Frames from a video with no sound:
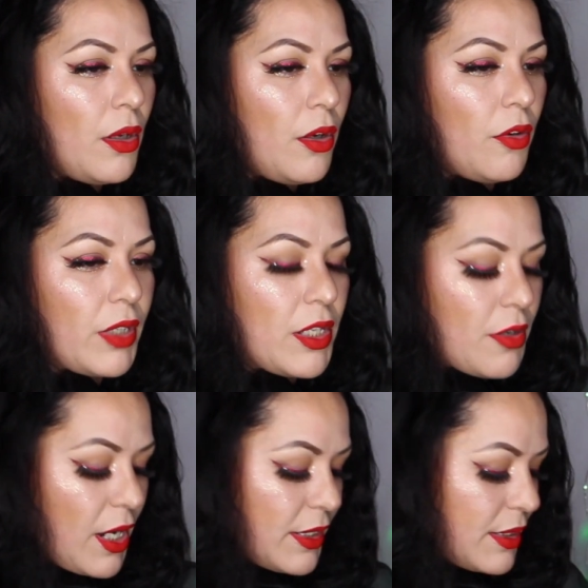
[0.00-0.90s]
Okay, you
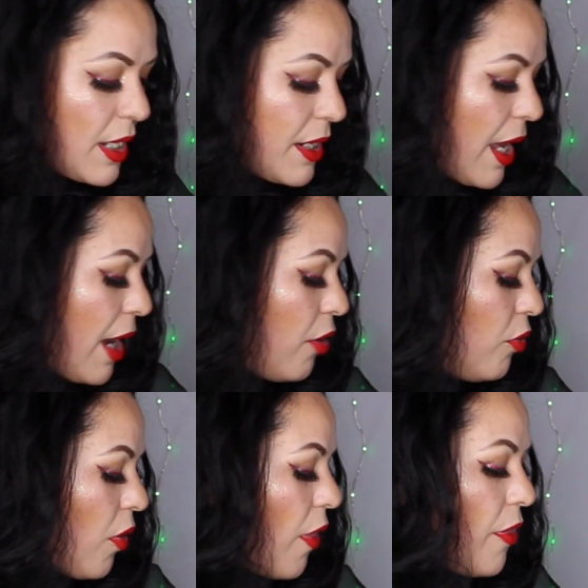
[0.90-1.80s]
guys.
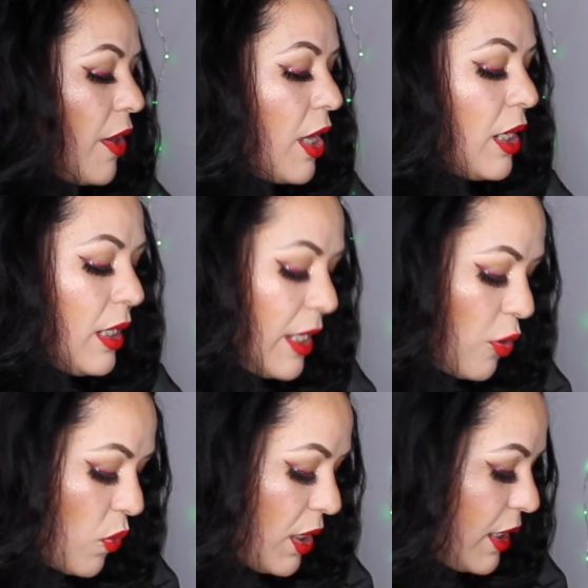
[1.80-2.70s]
Now the
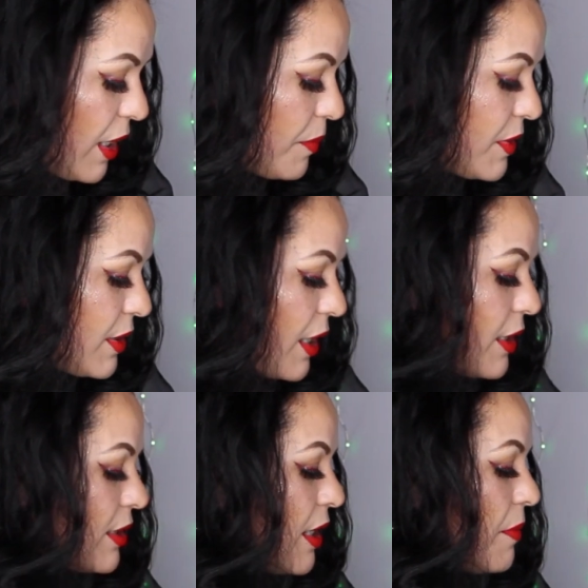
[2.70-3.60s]
liquid
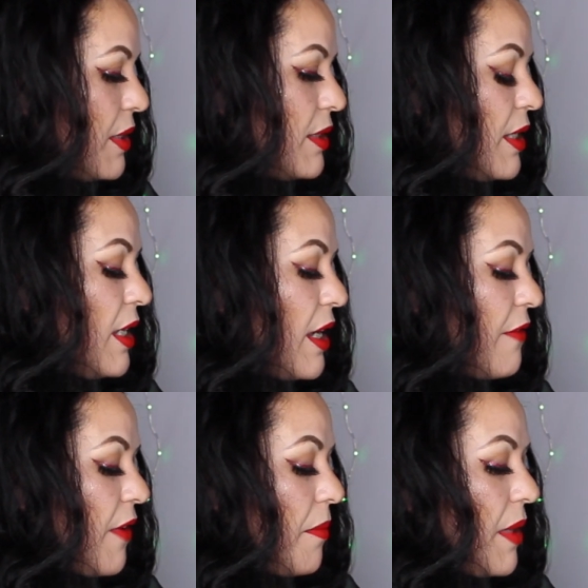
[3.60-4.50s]
lipsticks. Let me see
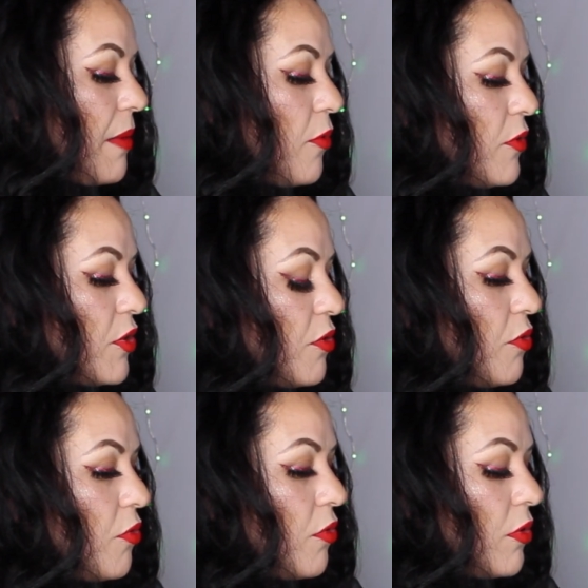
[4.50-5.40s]
if I'm able
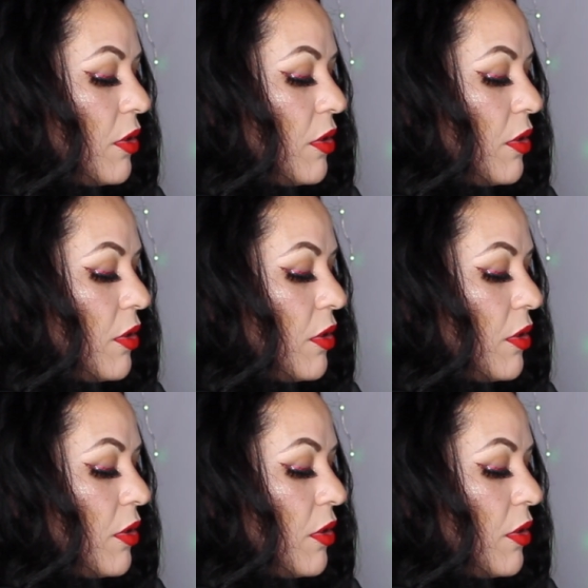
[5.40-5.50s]
to